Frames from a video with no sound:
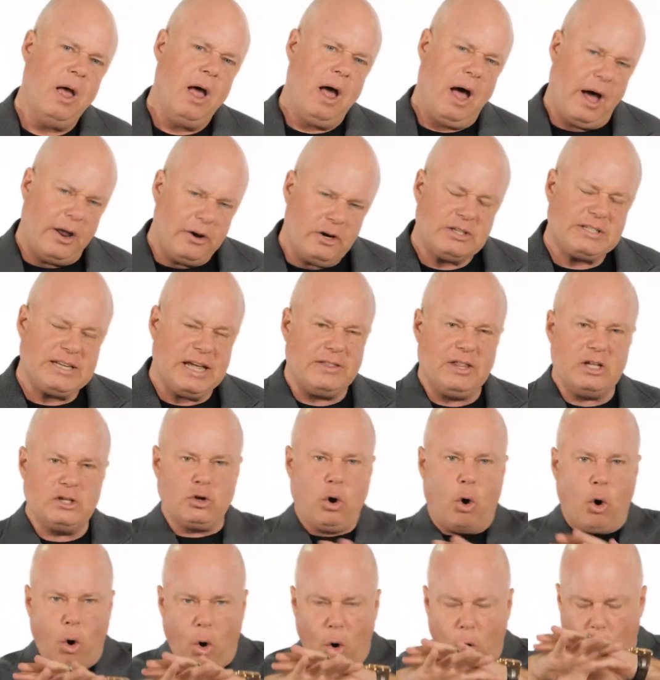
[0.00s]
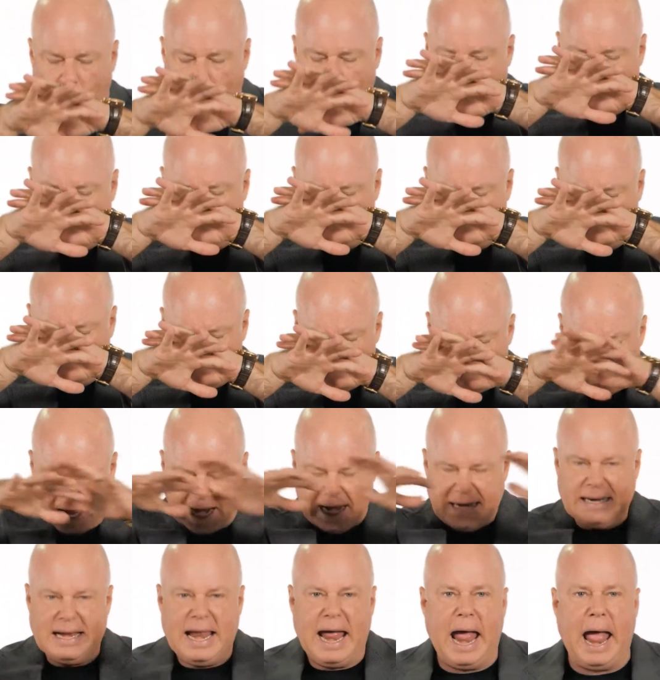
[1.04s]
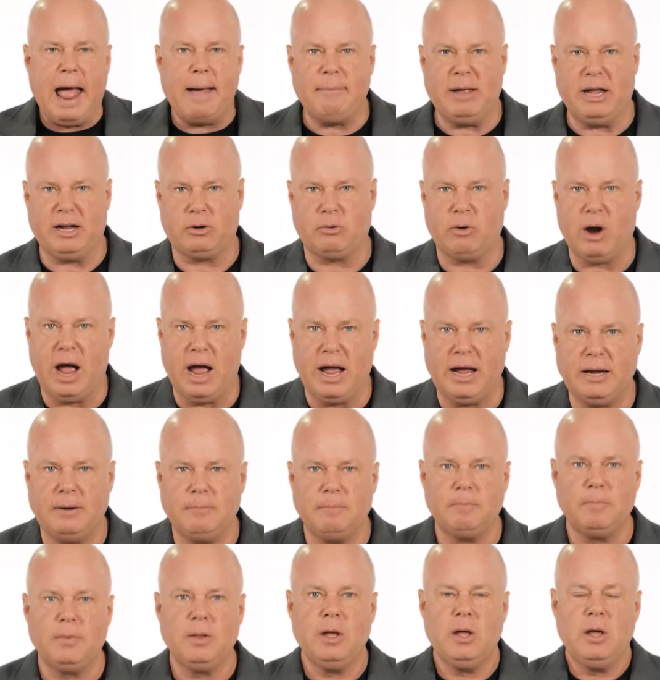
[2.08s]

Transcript: understand this whole dynamic, right?